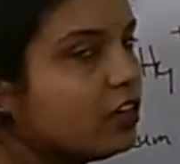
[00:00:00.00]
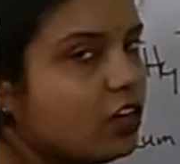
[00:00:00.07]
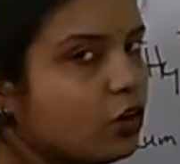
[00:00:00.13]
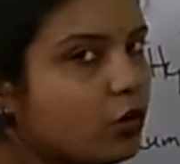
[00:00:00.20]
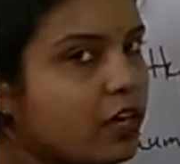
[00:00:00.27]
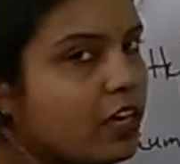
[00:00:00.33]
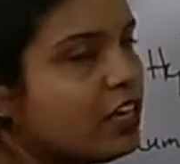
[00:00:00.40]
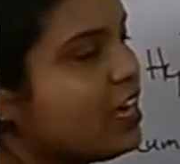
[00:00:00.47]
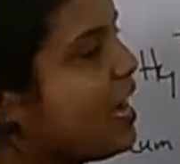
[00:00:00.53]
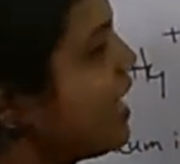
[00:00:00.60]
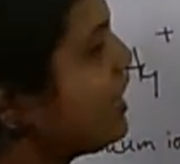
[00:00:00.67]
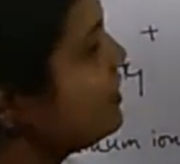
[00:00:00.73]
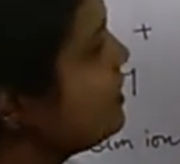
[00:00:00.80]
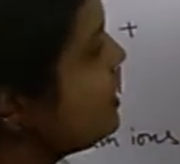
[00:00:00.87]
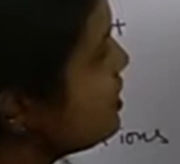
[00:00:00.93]
Okay,
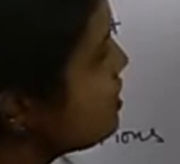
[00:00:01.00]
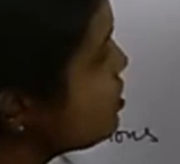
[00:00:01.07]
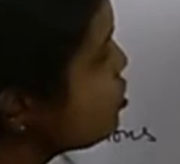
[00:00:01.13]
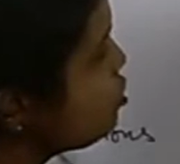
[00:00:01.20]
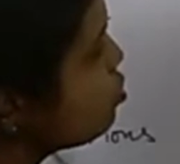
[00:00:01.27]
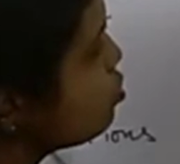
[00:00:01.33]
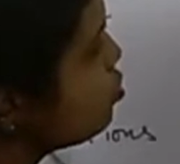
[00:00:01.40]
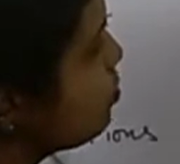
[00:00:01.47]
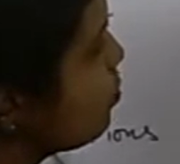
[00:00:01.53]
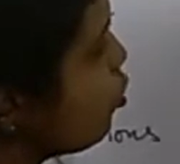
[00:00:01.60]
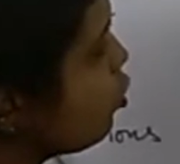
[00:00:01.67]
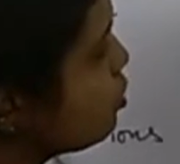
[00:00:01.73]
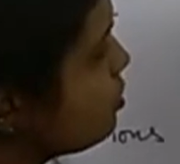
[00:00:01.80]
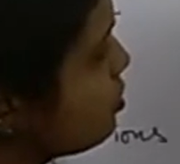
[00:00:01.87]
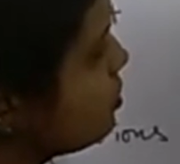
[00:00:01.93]
and these two
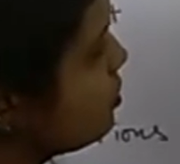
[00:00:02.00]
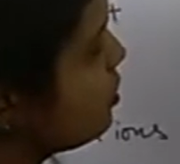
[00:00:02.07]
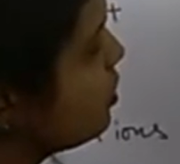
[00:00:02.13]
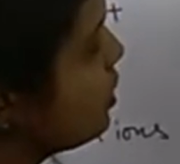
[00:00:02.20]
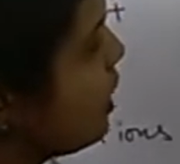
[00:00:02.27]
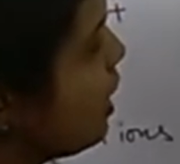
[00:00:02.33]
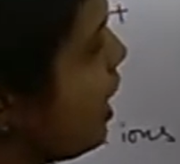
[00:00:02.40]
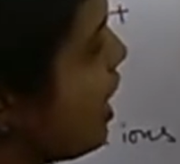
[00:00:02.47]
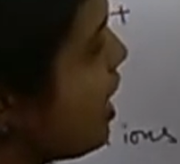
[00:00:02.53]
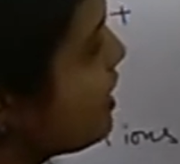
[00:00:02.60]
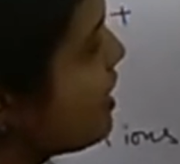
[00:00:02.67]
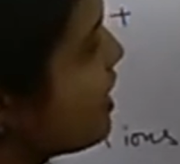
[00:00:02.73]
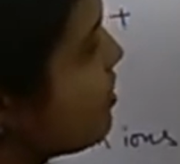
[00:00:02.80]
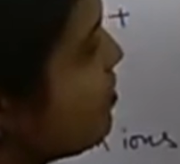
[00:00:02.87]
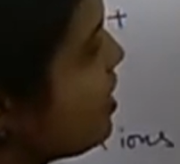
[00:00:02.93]
both
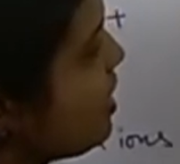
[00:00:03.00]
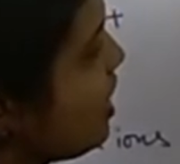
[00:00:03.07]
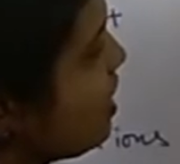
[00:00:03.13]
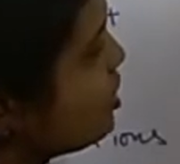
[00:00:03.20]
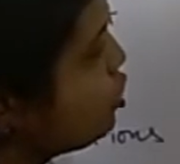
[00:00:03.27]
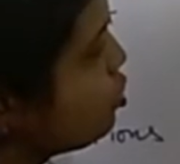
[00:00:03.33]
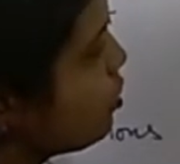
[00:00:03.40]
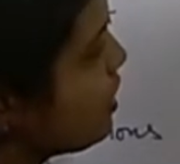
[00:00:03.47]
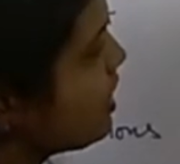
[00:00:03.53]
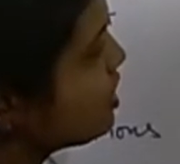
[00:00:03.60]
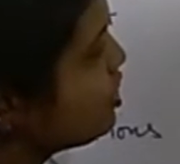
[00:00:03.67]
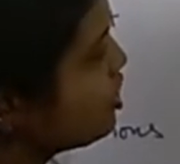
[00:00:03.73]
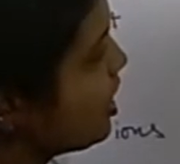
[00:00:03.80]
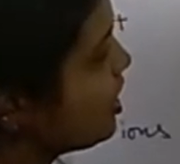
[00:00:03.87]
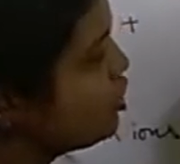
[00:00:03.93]
are showing a
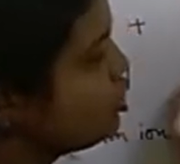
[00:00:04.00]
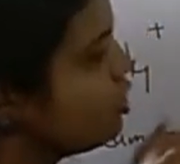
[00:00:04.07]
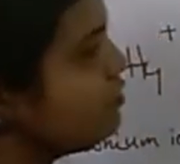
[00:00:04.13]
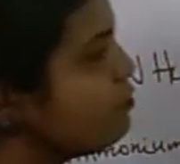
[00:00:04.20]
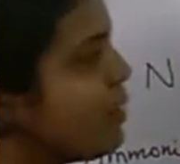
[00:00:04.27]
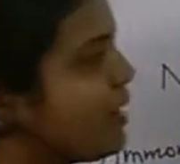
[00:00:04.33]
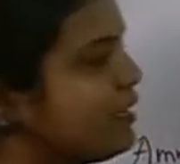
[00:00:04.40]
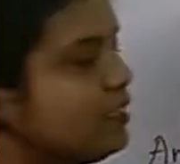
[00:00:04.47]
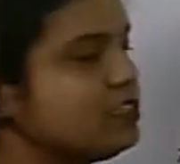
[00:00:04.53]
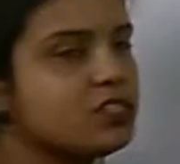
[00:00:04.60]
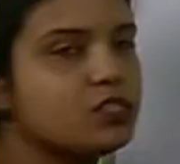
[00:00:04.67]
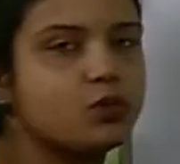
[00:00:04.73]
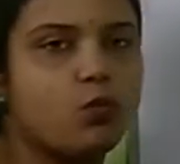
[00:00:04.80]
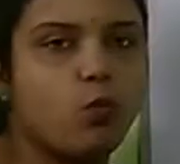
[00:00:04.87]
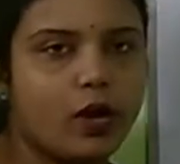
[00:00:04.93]
charge of
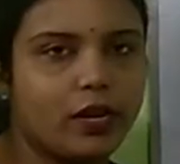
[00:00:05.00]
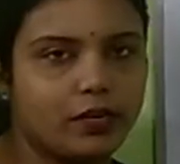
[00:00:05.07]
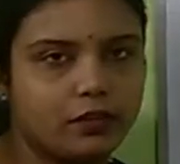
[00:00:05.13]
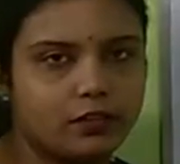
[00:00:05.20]
minus 1.